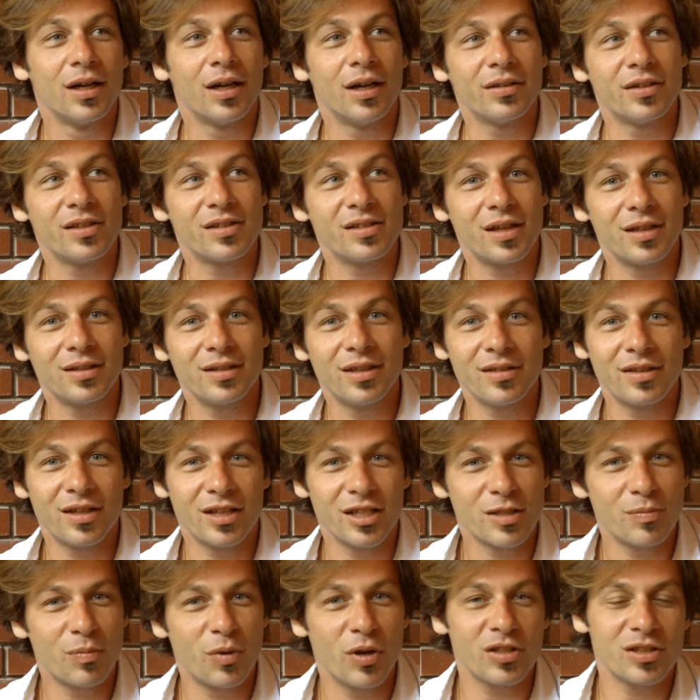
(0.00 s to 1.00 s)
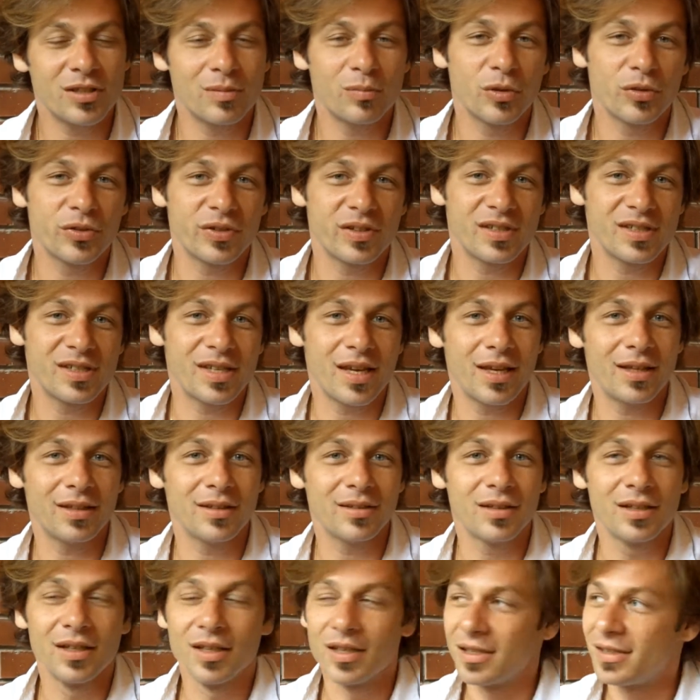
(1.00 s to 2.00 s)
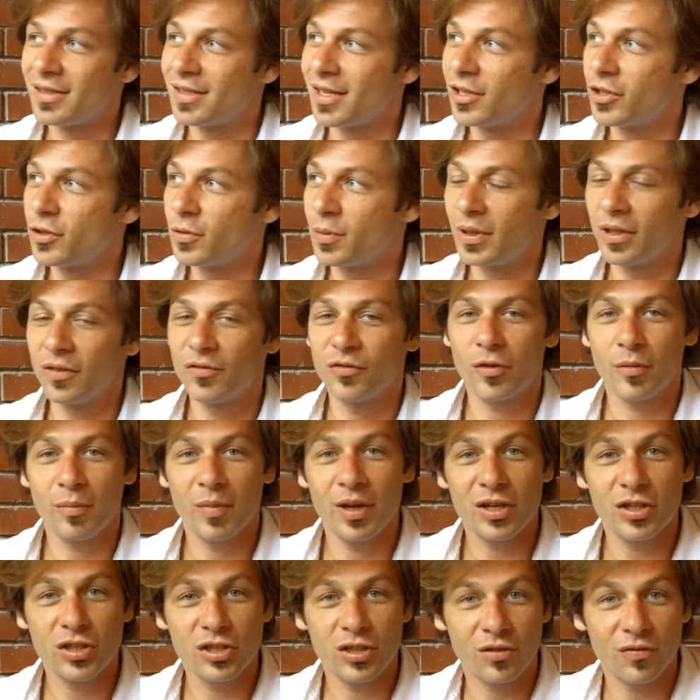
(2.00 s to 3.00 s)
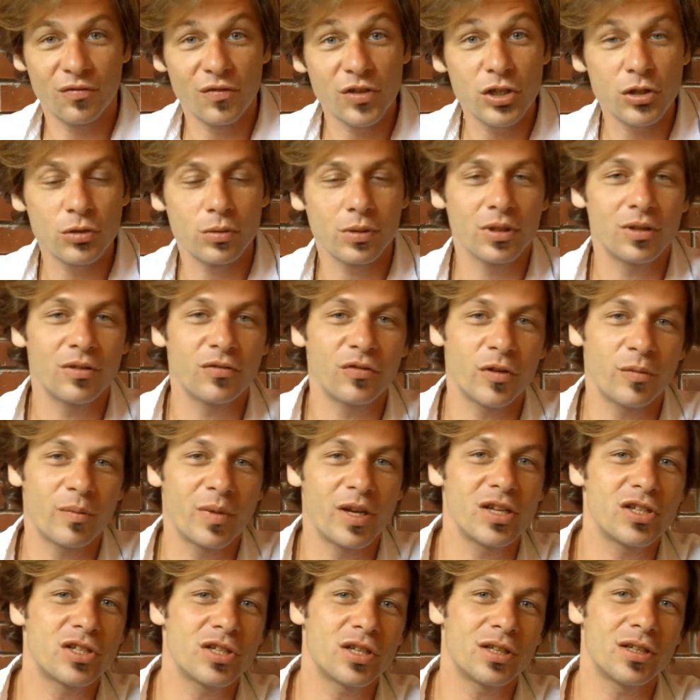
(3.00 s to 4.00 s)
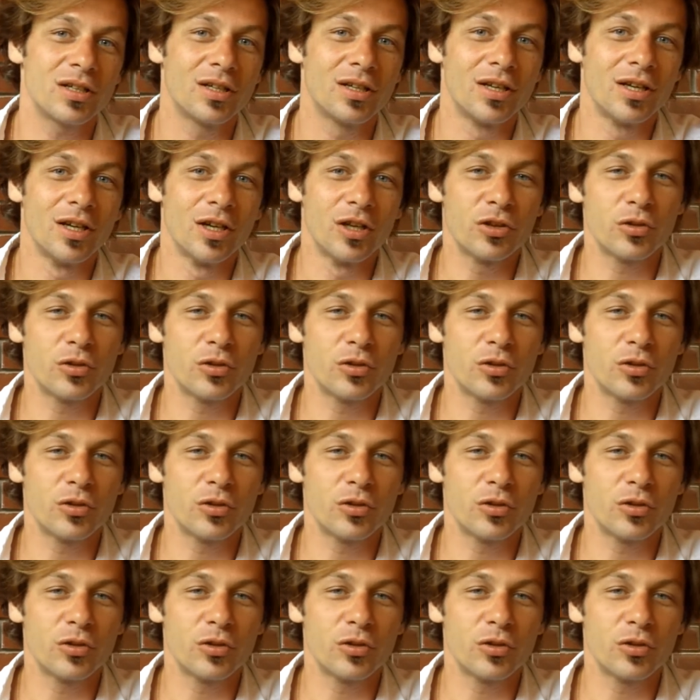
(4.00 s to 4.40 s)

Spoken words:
on this idea that it's possible to send sensory information, visual information,